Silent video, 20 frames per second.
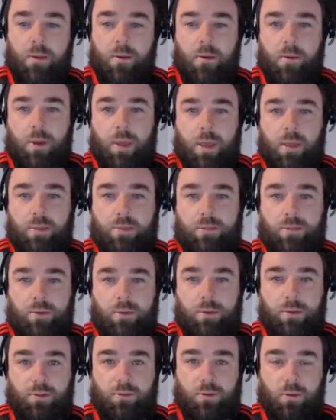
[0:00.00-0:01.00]
Okay, so
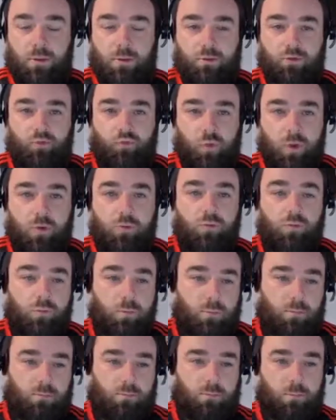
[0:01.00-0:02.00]
there's real
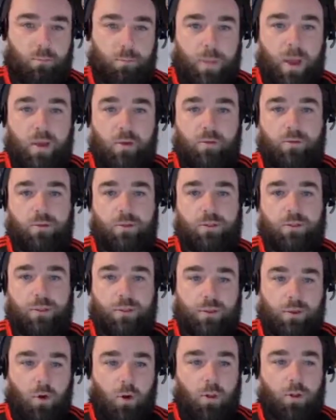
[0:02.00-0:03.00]
pounds
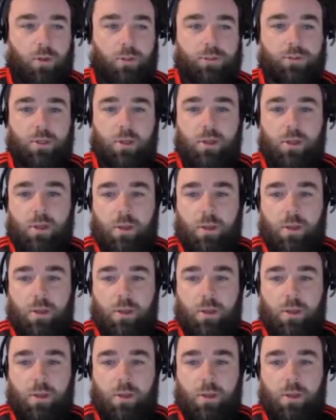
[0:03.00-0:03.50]
and dollars